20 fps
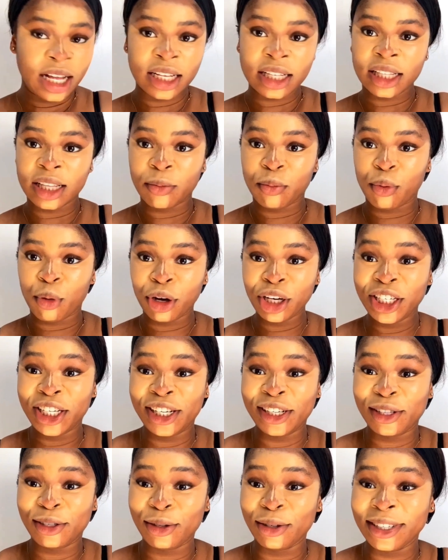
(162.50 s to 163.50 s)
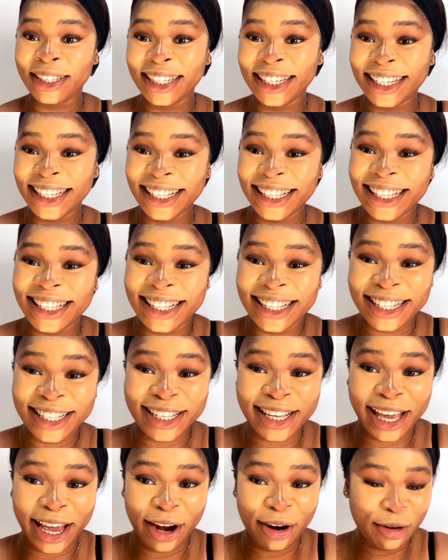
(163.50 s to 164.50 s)
the brush he's using is
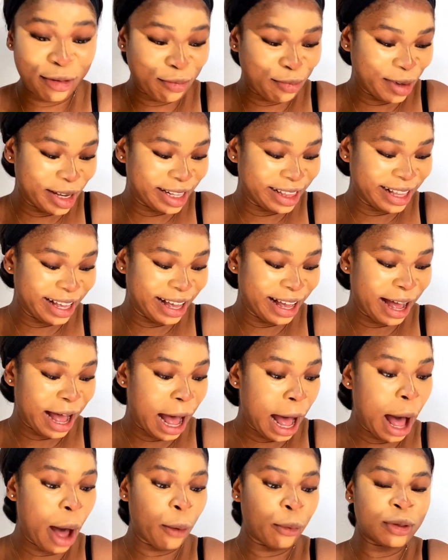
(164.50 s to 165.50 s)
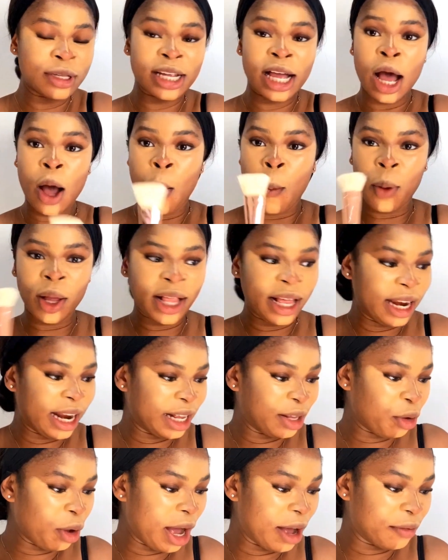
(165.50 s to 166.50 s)
scaring me out. But then I
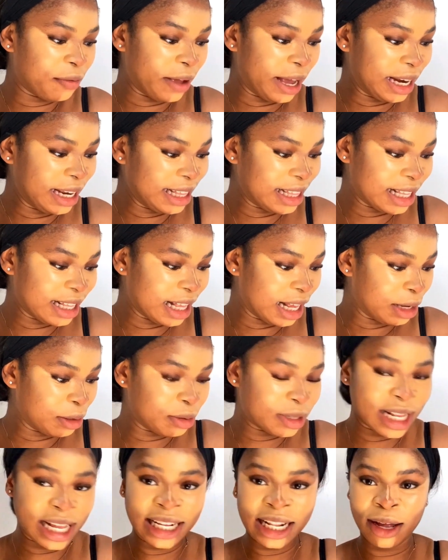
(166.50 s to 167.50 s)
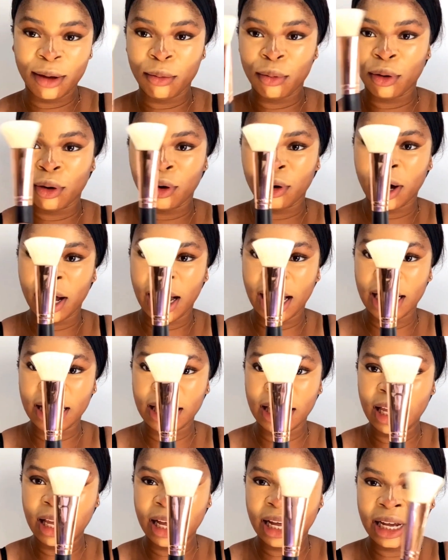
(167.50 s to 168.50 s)
don't have anything that looks like that, but I
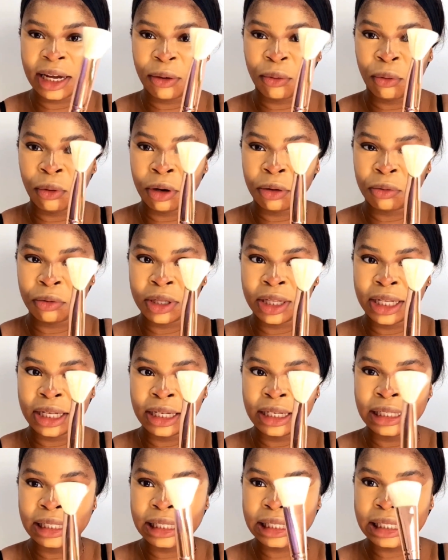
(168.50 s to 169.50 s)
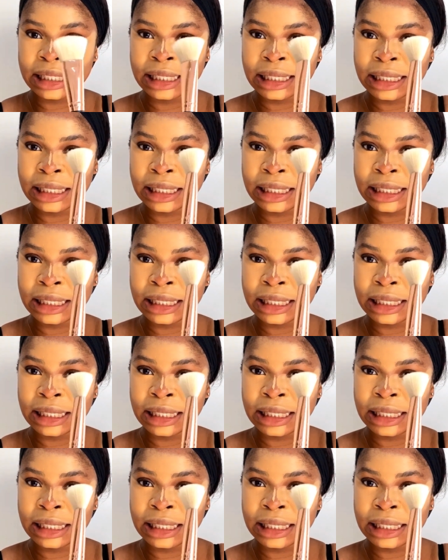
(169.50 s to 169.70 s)
think I can work with this.